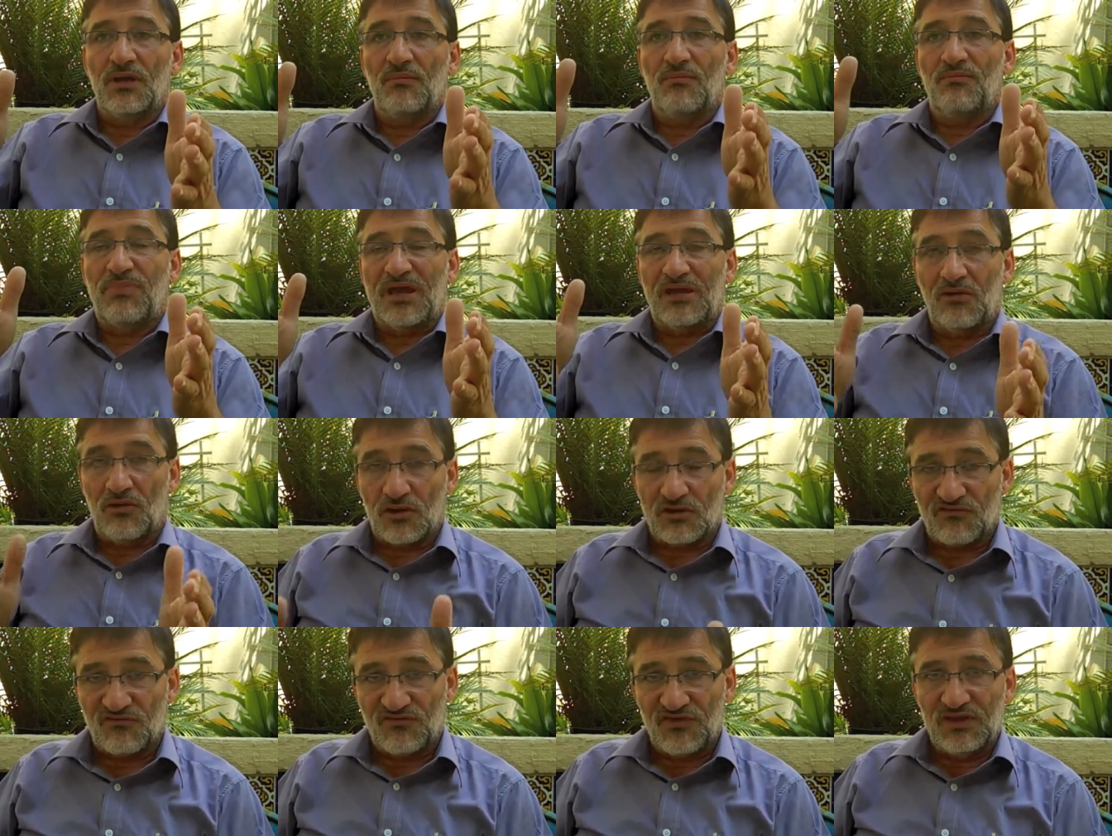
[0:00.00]

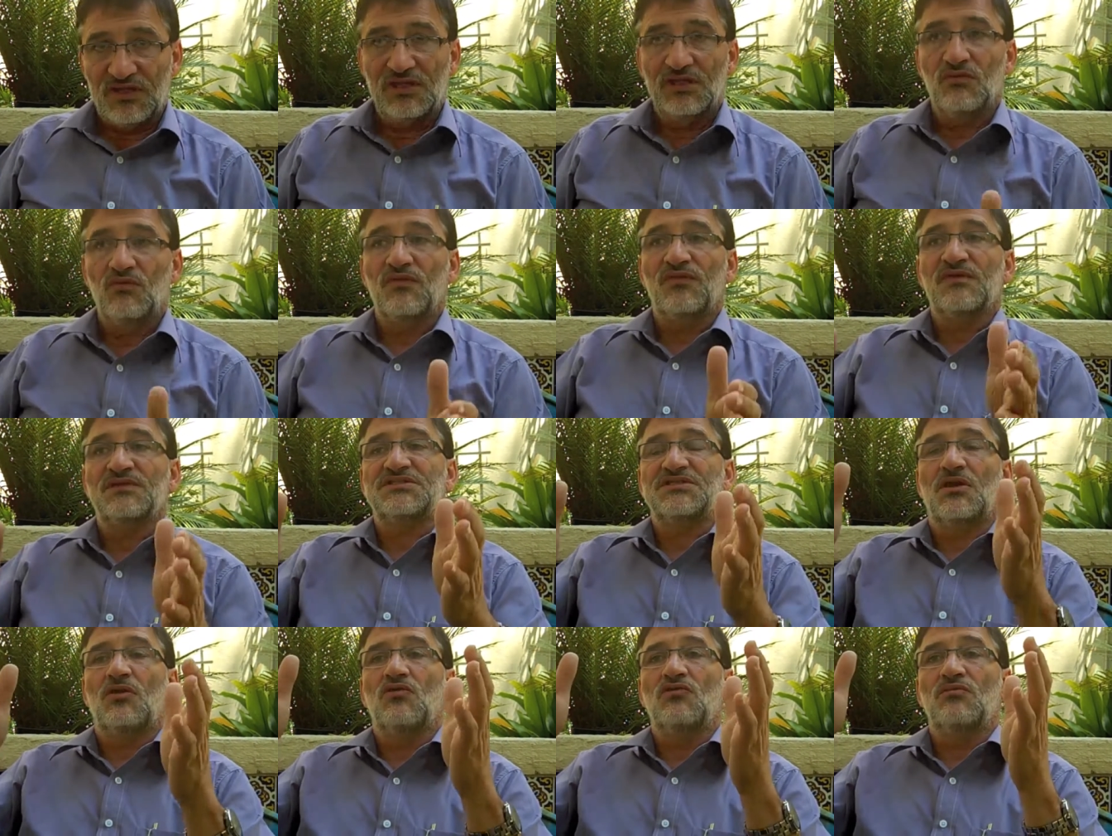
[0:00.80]
biography, with
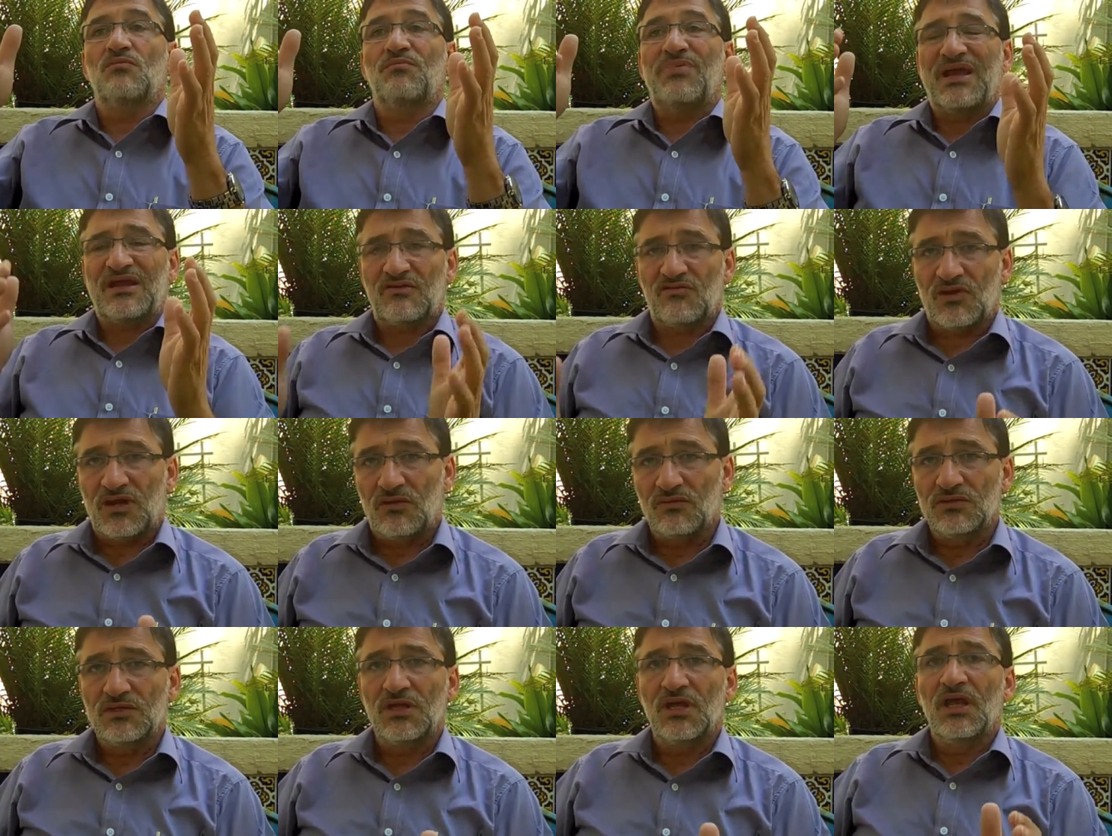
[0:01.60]
his own
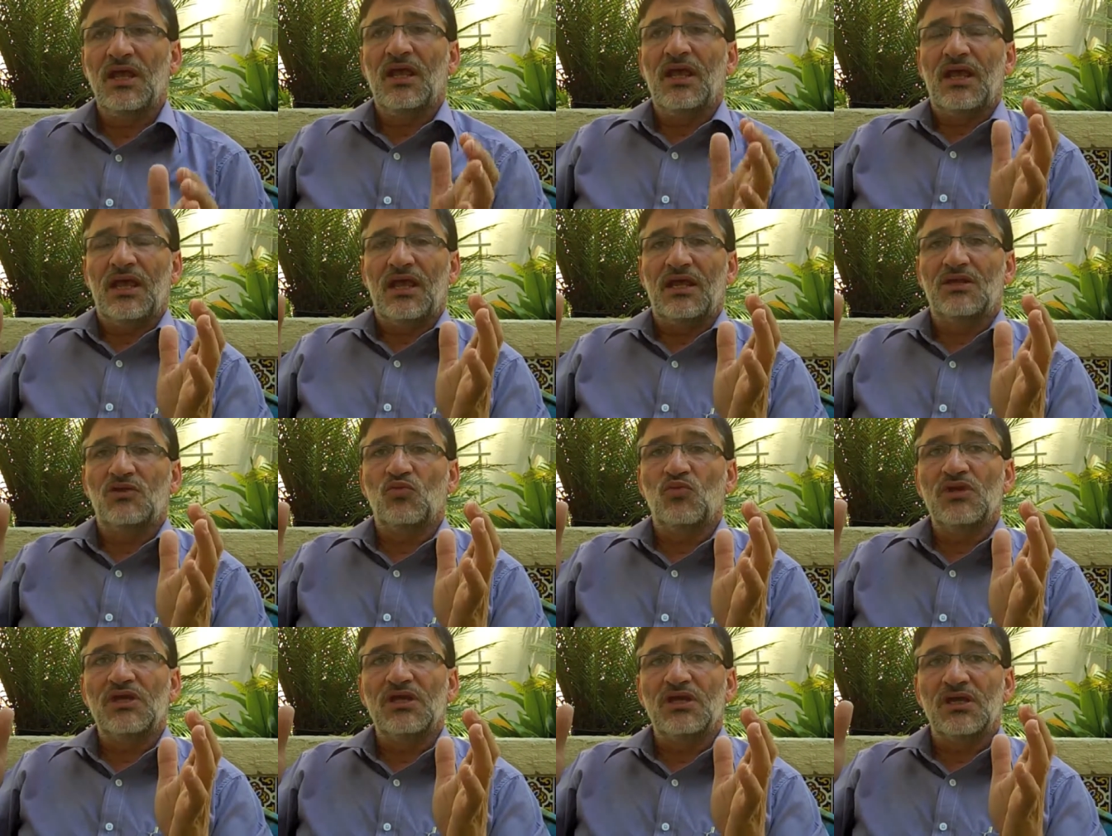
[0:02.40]
background, and
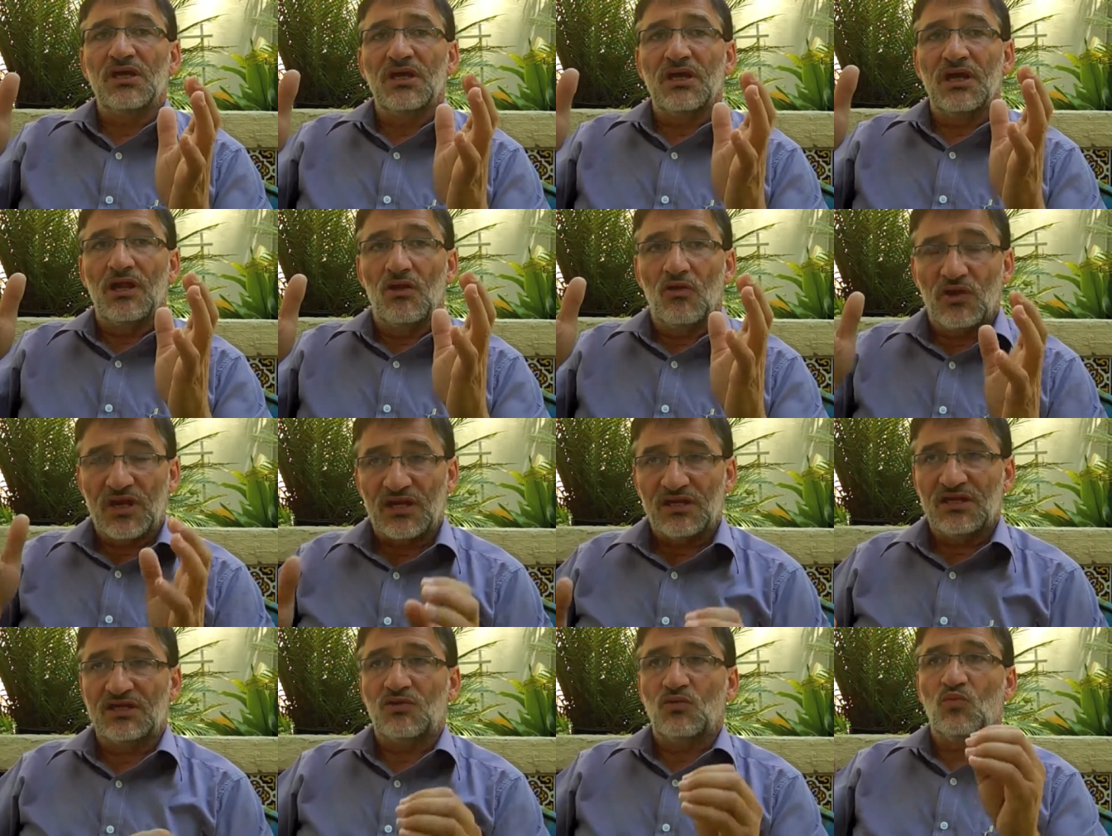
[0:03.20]
we look
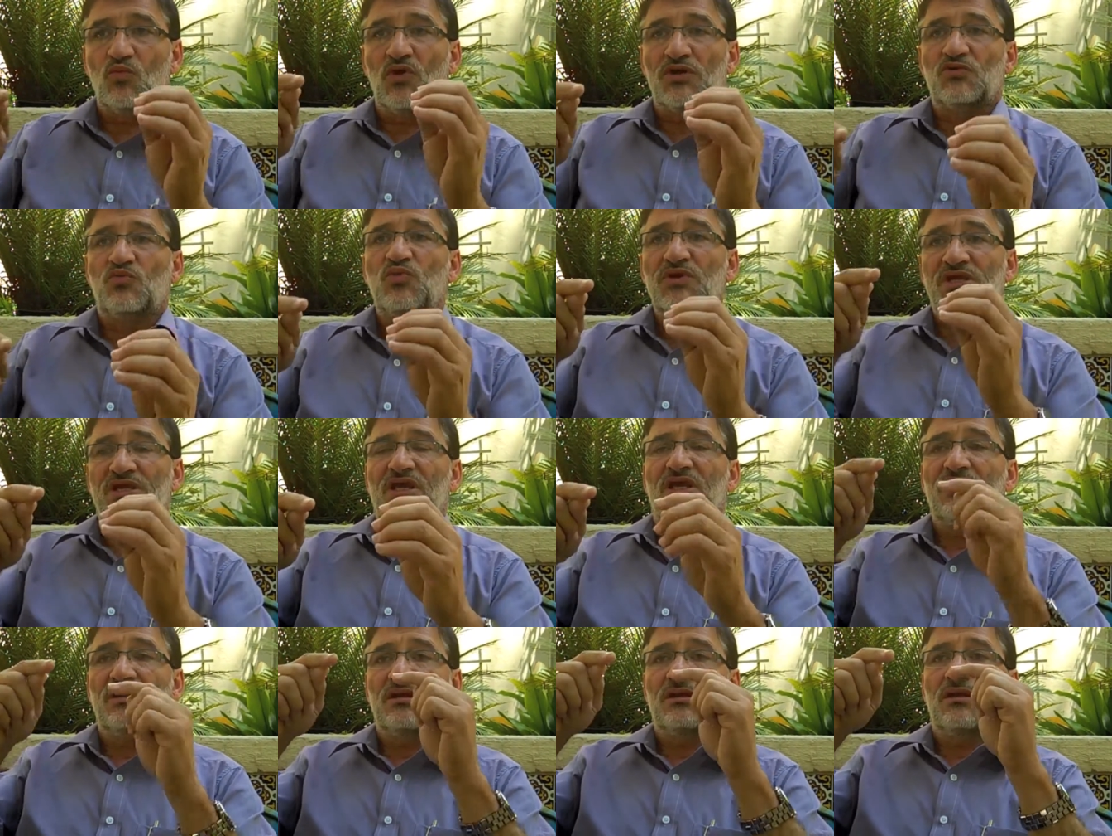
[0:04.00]
at it what we
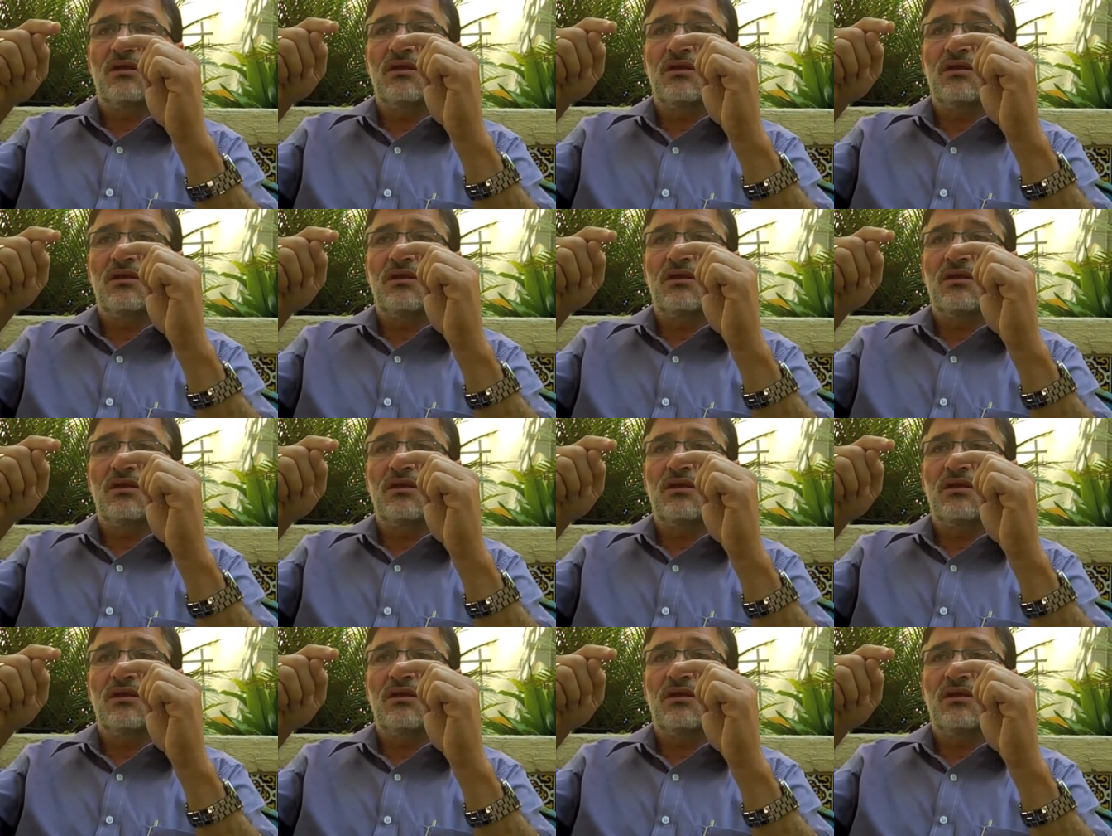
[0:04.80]
can